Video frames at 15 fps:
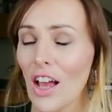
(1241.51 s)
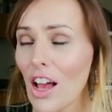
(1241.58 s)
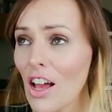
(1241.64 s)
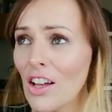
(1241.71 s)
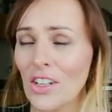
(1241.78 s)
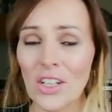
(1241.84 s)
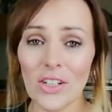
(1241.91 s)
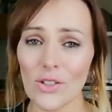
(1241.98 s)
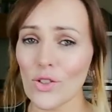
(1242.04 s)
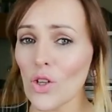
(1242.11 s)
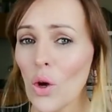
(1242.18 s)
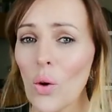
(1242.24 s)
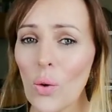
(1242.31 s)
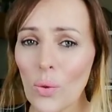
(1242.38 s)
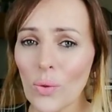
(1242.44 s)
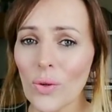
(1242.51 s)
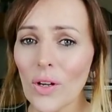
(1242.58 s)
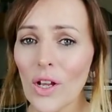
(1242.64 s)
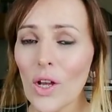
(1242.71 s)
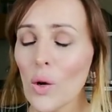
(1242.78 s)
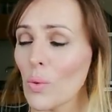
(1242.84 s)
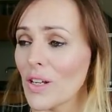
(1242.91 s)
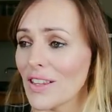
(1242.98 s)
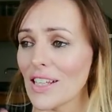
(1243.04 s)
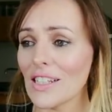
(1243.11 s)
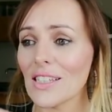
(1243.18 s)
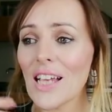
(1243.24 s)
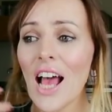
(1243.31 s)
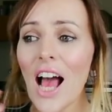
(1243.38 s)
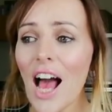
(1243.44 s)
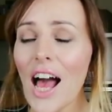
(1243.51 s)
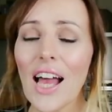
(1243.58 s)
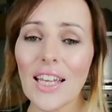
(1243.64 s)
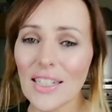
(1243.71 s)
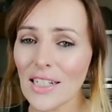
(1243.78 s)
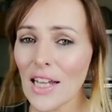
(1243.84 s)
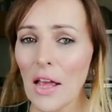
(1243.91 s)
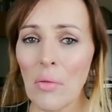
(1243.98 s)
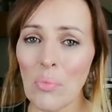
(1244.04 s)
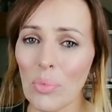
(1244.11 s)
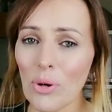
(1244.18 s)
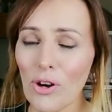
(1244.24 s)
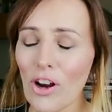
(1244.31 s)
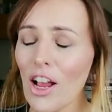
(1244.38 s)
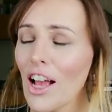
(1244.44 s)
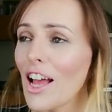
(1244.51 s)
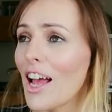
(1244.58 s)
on his own with his high temper